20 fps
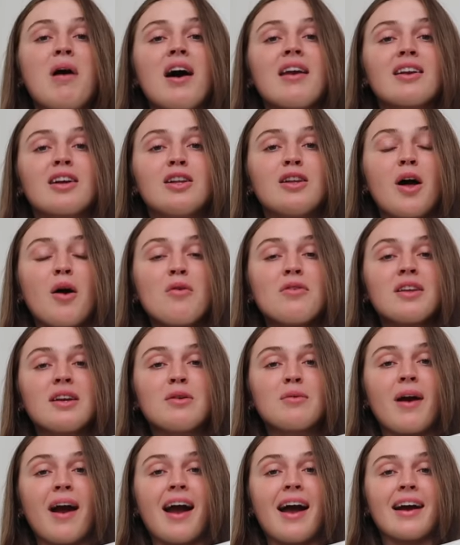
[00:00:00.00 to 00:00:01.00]
bought a
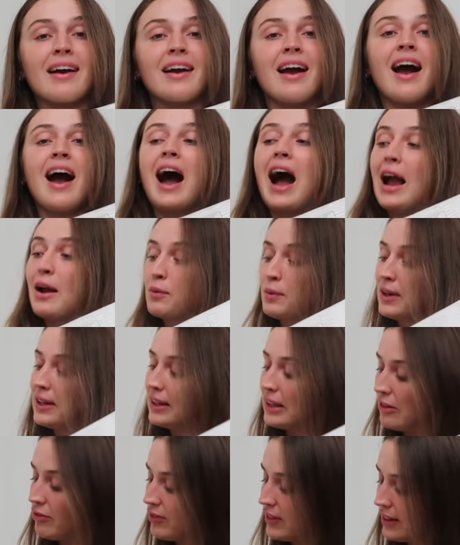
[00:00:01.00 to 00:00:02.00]
clothing rack. I
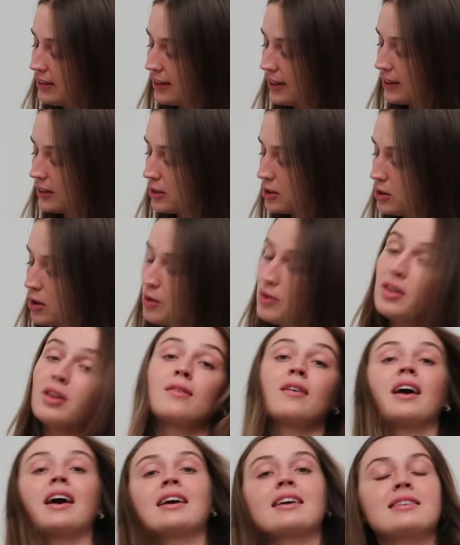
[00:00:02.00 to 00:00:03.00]
really feel like a clothing
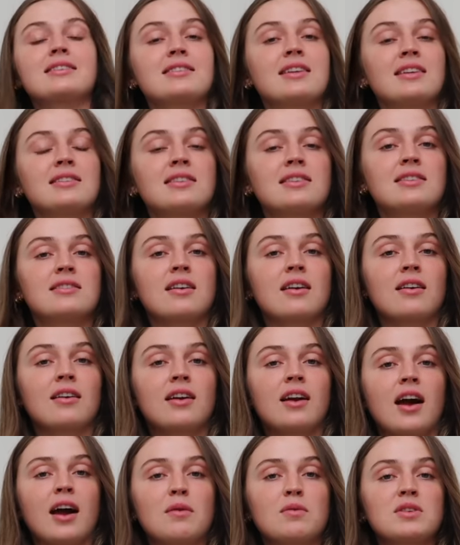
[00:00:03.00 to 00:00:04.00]
rack is
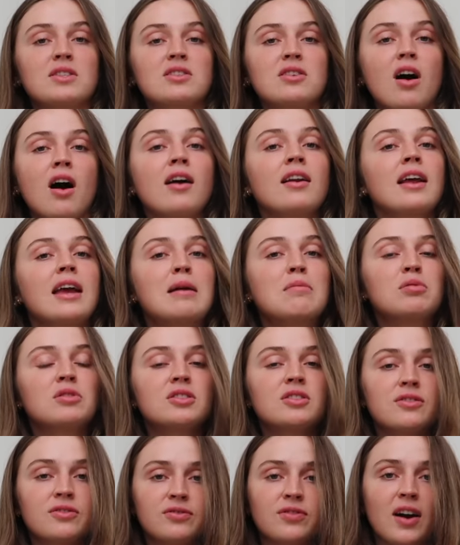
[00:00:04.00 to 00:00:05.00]
necessary. I was not able
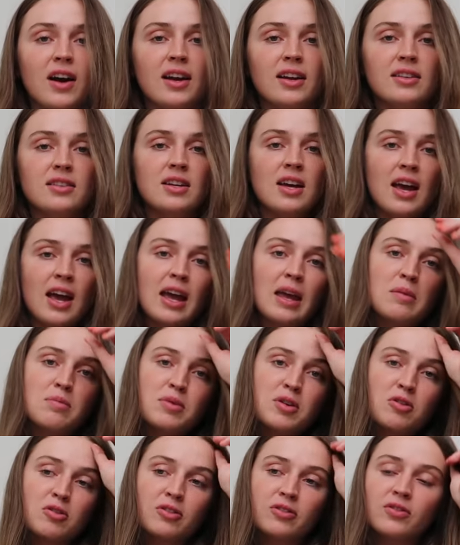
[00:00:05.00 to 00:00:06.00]
to find a
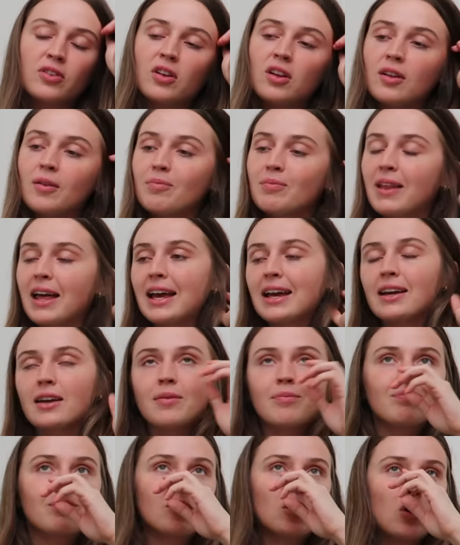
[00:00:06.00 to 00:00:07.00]
beautiful
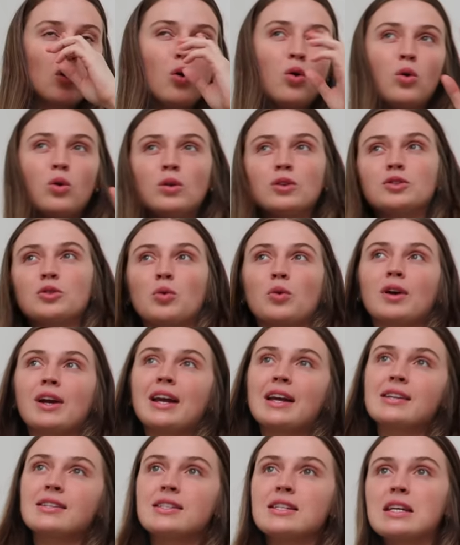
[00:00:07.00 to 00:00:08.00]
like gold or
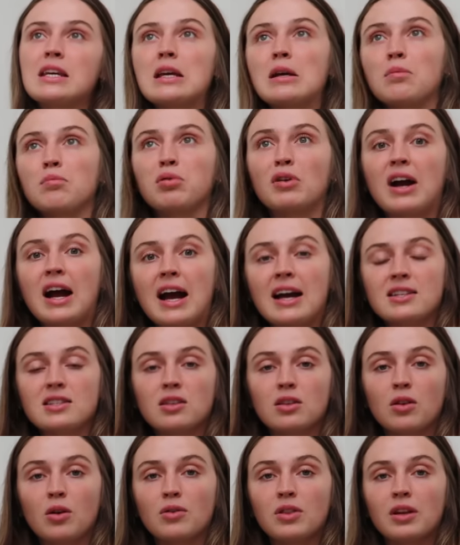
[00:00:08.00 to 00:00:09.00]
antique
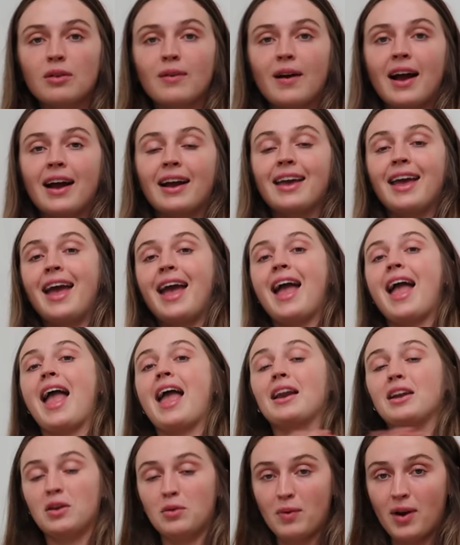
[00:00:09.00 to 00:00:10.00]
brass clothing rack
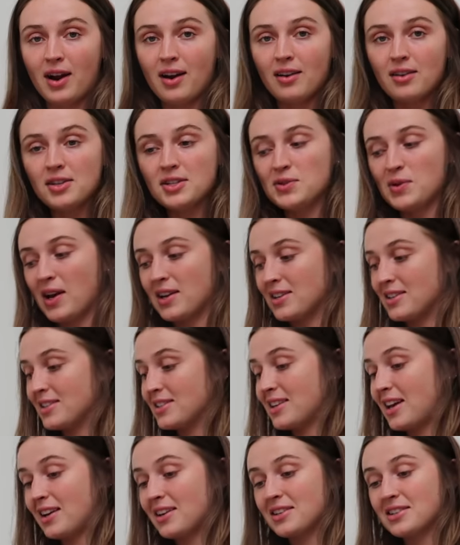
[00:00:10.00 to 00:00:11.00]
anywhere. So I
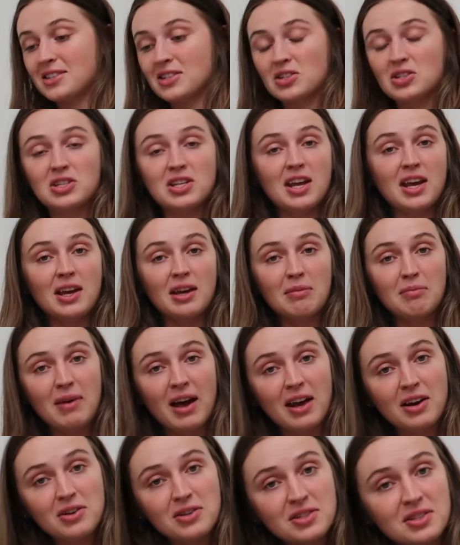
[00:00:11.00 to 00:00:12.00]
decided to take
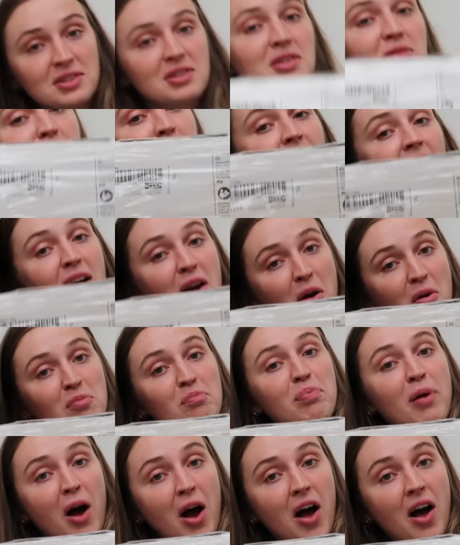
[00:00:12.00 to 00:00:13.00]
matters into my
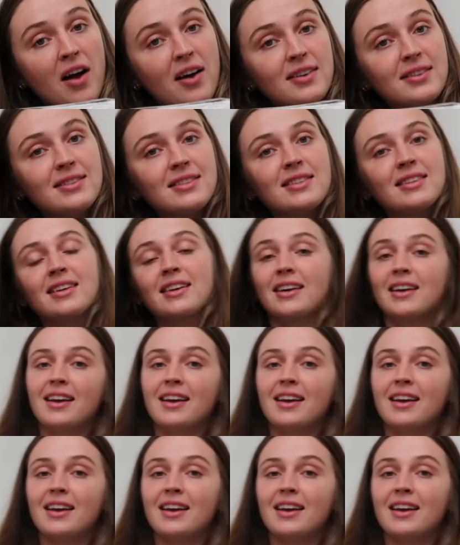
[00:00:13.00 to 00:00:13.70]
own paws